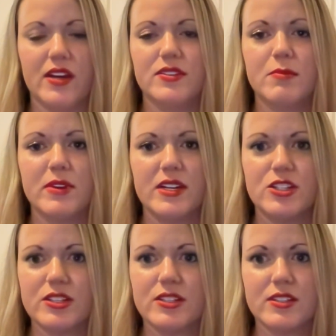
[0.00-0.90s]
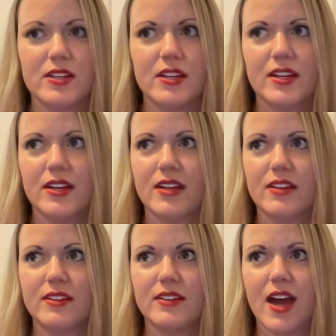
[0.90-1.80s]
If somebody just,
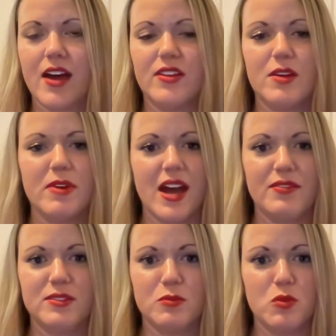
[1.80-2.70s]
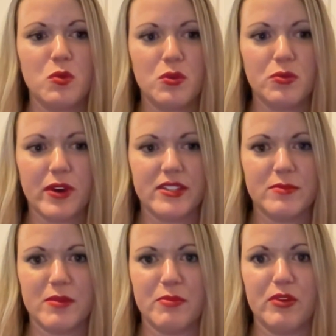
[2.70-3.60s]
yeah, they may have some cool
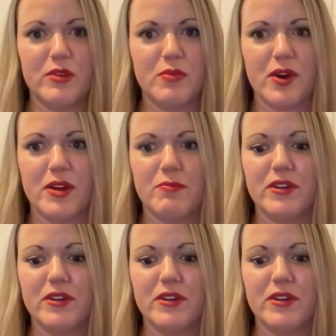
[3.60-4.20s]
resume bullet point,